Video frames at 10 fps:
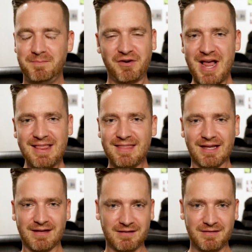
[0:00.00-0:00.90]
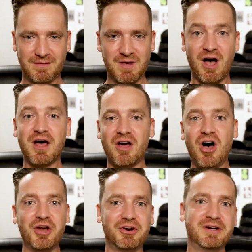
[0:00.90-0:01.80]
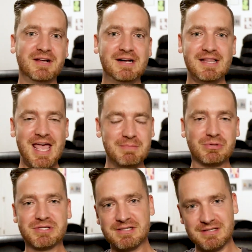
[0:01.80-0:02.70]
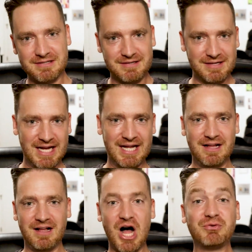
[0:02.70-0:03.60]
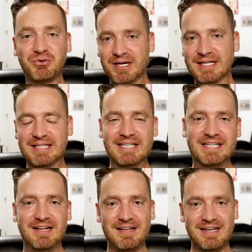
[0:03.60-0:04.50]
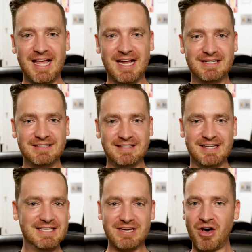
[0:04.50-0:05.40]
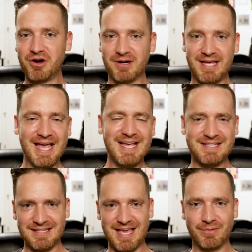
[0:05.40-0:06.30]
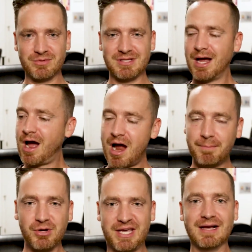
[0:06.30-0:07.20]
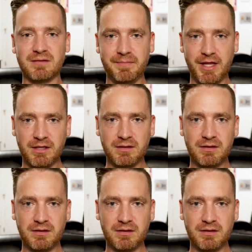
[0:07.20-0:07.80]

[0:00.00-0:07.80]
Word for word: For nothing. God honored Abel's uh, offering and he didn't honor Cain's, and Cain was like, oh, I'm gonna kill him then.